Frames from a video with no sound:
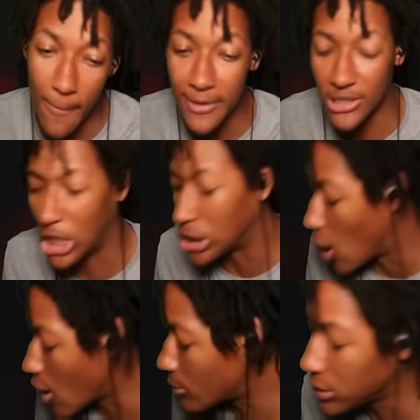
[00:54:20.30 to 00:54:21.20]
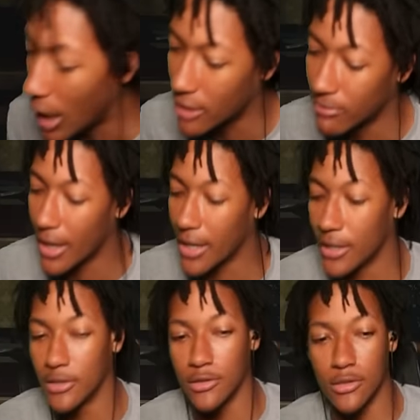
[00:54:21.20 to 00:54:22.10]
with this alarm clock in my
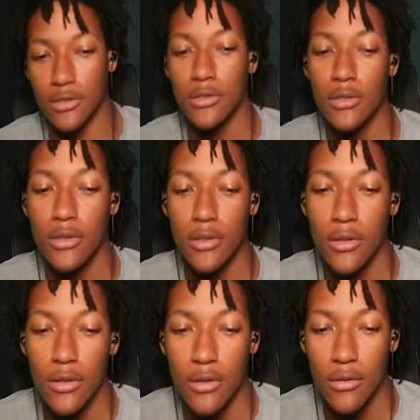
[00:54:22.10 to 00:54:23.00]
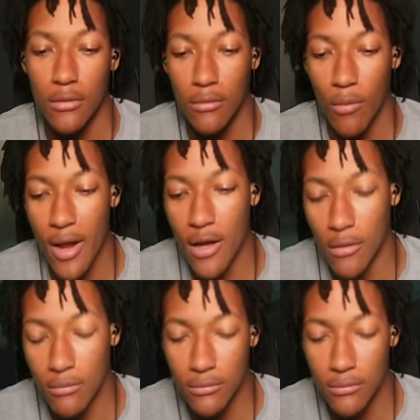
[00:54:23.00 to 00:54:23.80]
ears. Wake up.